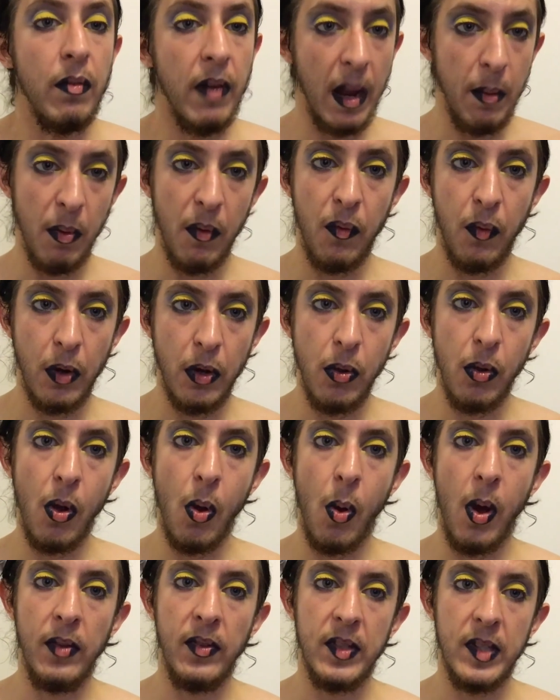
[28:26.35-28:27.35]
right before you
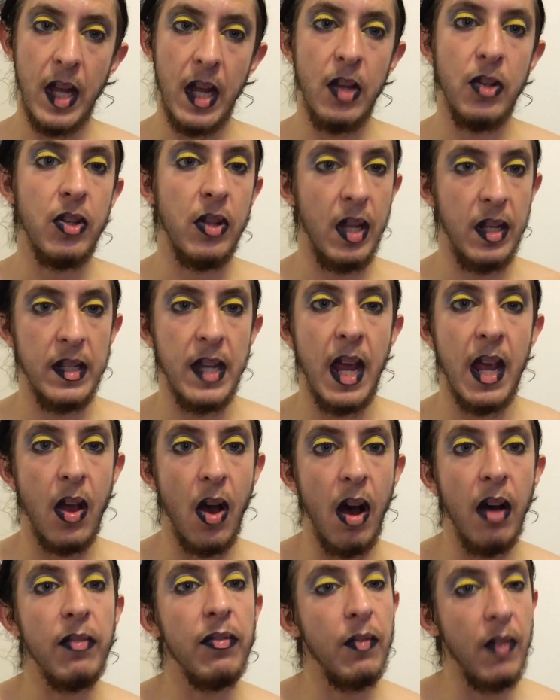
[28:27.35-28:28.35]
go on stage and then
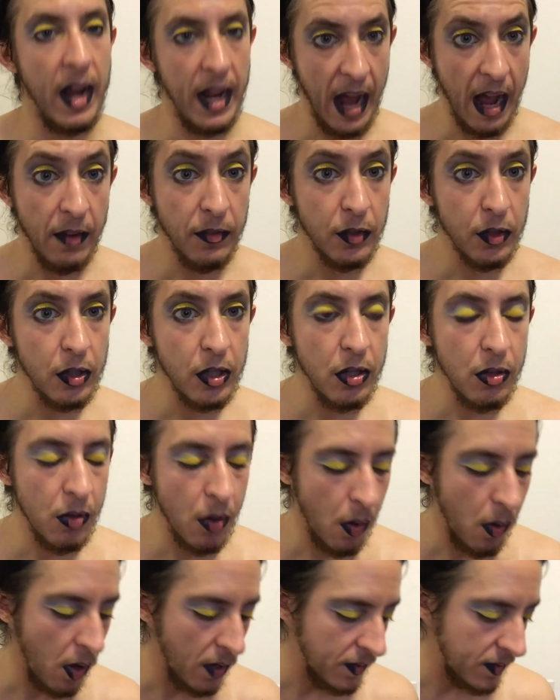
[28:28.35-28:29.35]
take off right after you
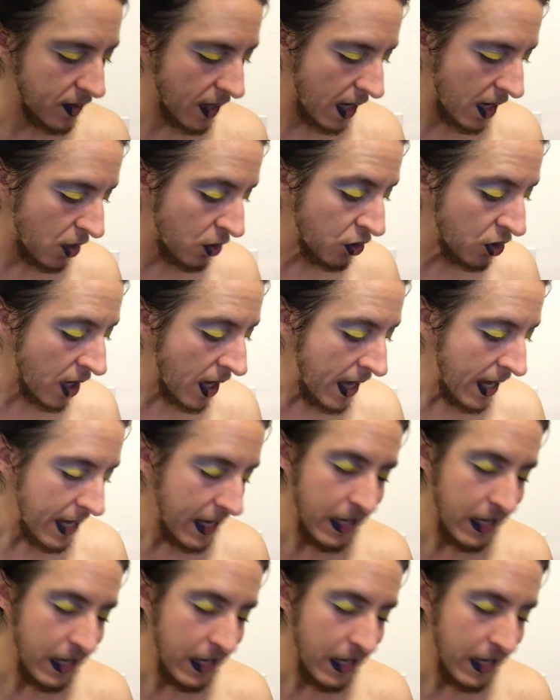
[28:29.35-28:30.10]
go on stage.